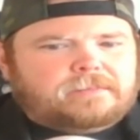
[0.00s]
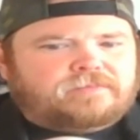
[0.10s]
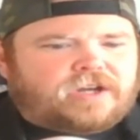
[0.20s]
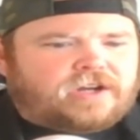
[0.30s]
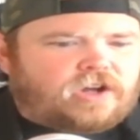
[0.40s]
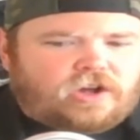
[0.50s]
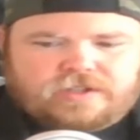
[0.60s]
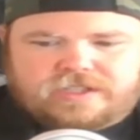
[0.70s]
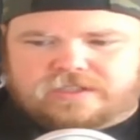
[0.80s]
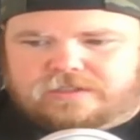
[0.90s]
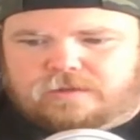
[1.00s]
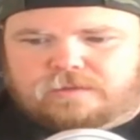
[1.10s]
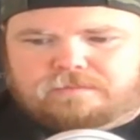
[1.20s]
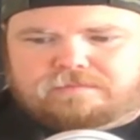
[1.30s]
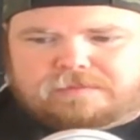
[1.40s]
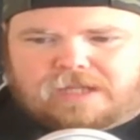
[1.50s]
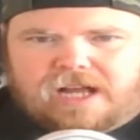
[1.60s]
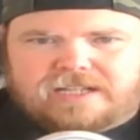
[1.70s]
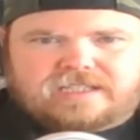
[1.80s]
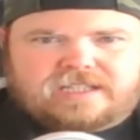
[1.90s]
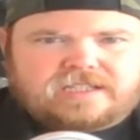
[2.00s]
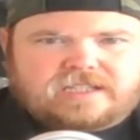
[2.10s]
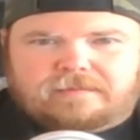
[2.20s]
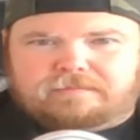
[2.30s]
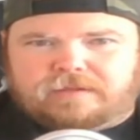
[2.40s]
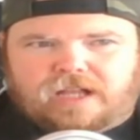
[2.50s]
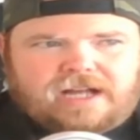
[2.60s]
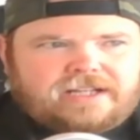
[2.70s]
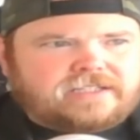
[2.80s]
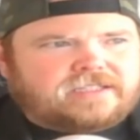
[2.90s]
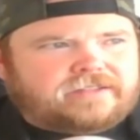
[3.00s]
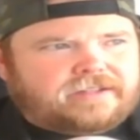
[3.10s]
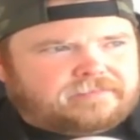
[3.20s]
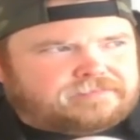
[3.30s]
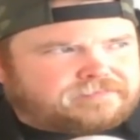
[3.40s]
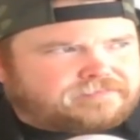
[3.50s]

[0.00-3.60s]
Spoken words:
You got all these little plots and subplots, and